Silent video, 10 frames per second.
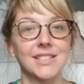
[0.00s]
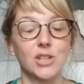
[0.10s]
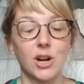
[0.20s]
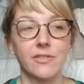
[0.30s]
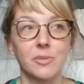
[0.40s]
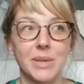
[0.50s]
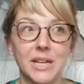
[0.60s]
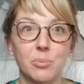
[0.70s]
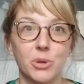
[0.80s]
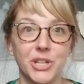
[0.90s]
It's hard for me
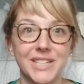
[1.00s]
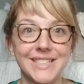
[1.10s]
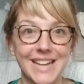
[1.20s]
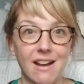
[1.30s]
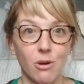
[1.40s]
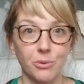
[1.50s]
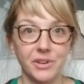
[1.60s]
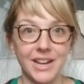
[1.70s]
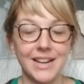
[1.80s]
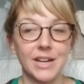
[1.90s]
to put it
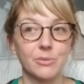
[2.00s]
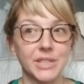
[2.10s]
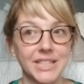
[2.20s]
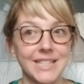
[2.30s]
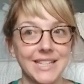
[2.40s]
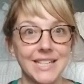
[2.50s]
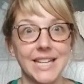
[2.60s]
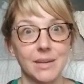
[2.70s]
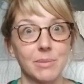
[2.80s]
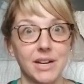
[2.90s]
down, and I really need to
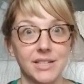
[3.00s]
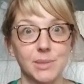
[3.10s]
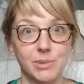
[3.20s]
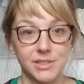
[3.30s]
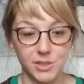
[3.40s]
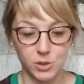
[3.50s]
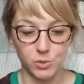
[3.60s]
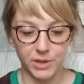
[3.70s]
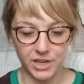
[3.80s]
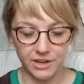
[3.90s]
get my husband's
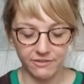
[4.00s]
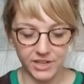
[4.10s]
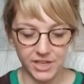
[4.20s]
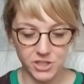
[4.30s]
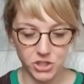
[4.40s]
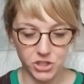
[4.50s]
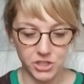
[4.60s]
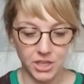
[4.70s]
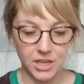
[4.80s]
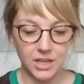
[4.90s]
sweater finished.